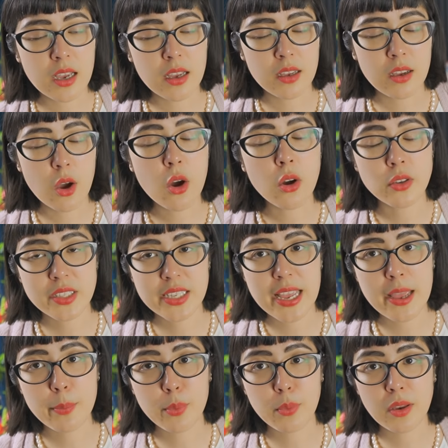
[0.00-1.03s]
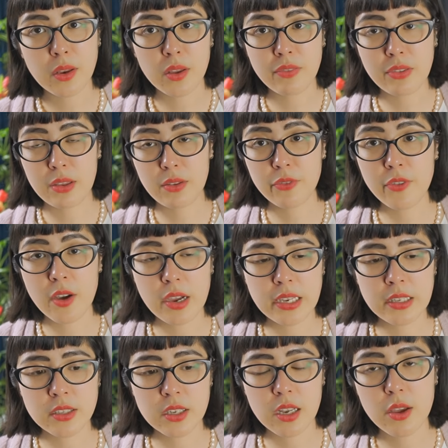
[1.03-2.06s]
uh, hot tip. You know, if you
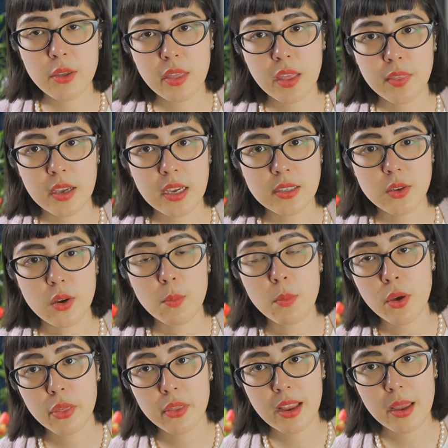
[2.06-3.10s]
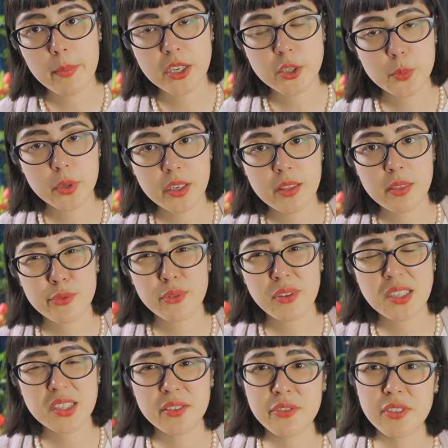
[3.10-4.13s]
find clothing that has got moth damage, put it in the
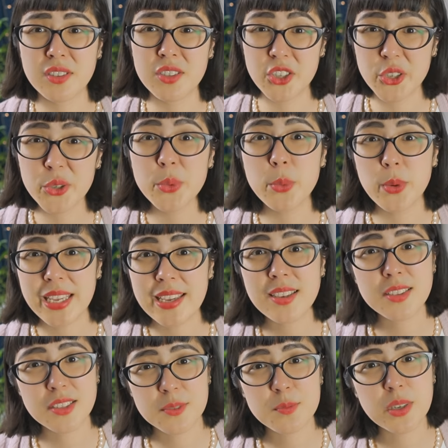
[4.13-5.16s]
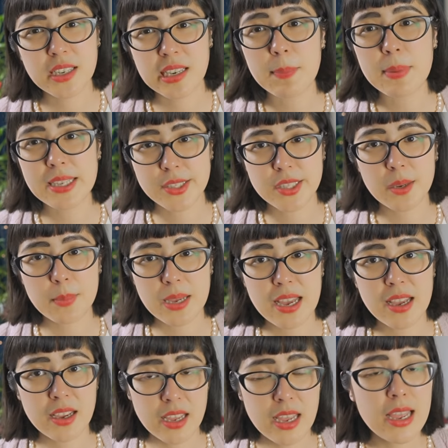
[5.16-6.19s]
freezer for two weeks, put it in a plastic
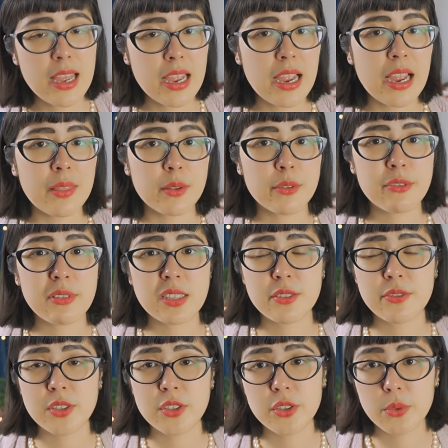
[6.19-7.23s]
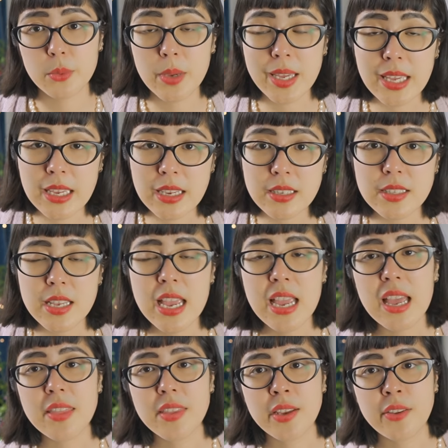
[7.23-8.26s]
bag and the freezer for two weeks.
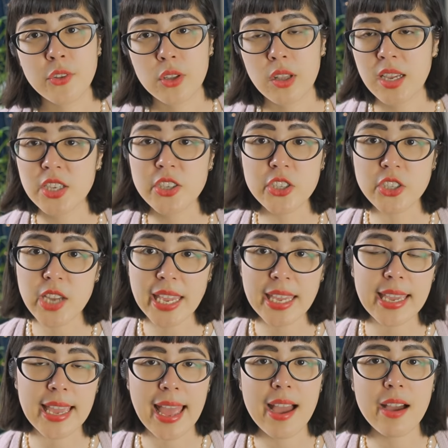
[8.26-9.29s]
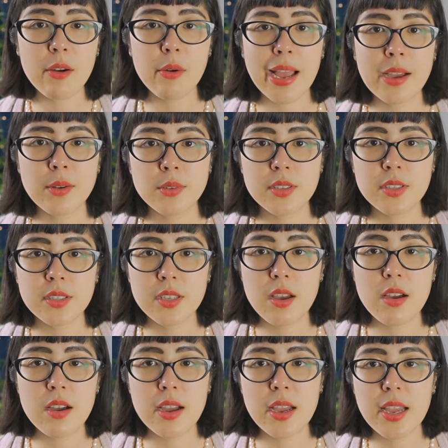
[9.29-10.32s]
And then you've got to like shake it out
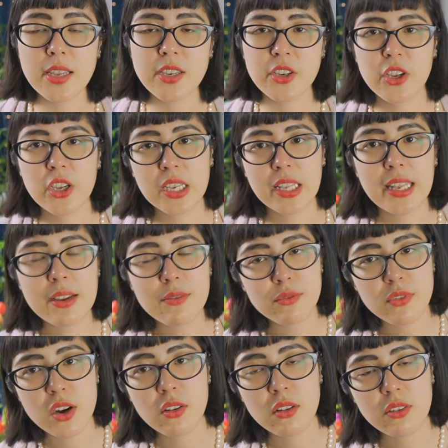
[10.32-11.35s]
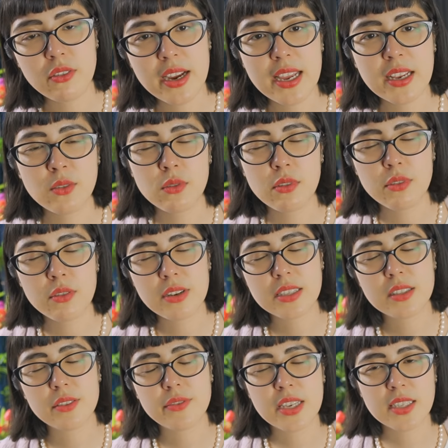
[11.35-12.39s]
outside, you know, you can lint roller it and all of the
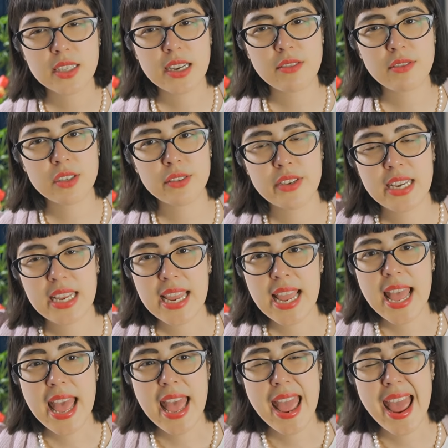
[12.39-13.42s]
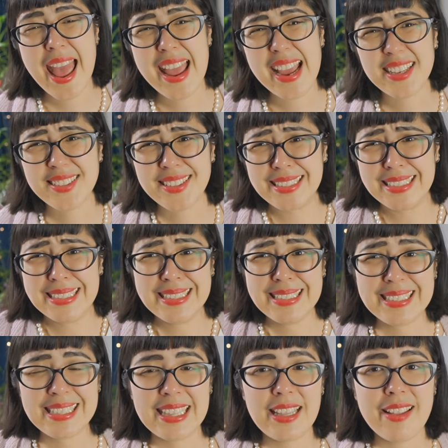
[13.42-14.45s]
rest of it to get rid of any eggs and
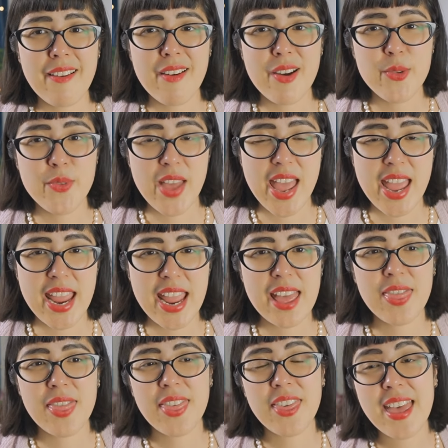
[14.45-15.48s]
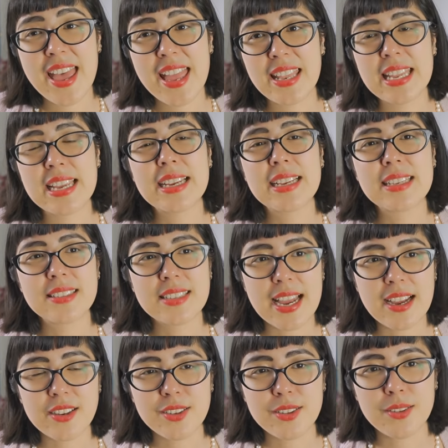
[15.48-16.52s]
larvae and then
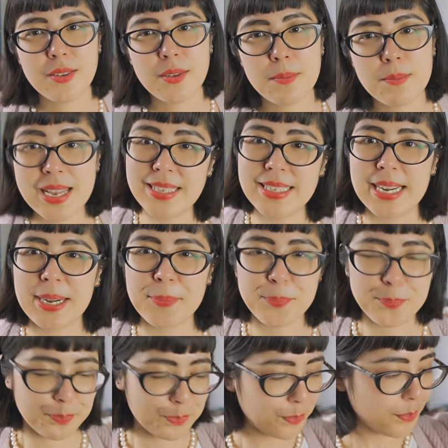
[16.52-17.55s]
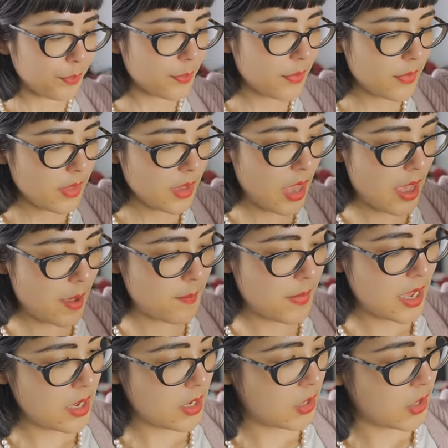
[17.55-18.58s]
tackle mending. Um,